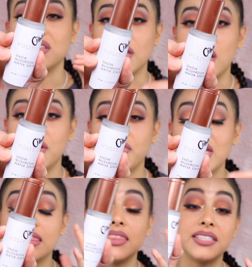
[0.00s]
love
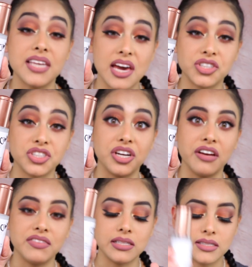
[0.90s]
the texture
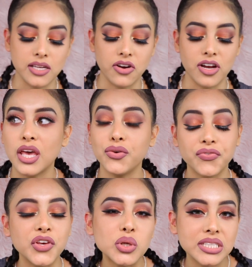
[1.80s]
of this serum. It
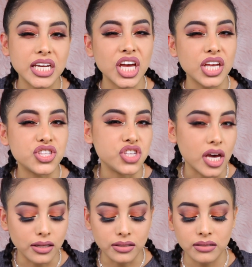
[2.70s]
feels like a
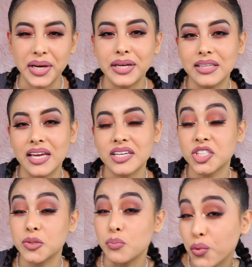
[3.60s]
gel, but like
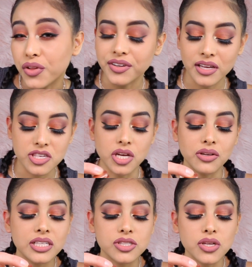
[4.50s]
smoother than
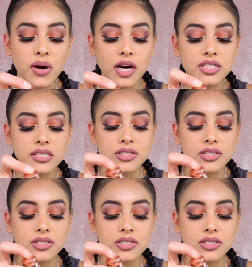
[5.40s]
gel. It's so hard to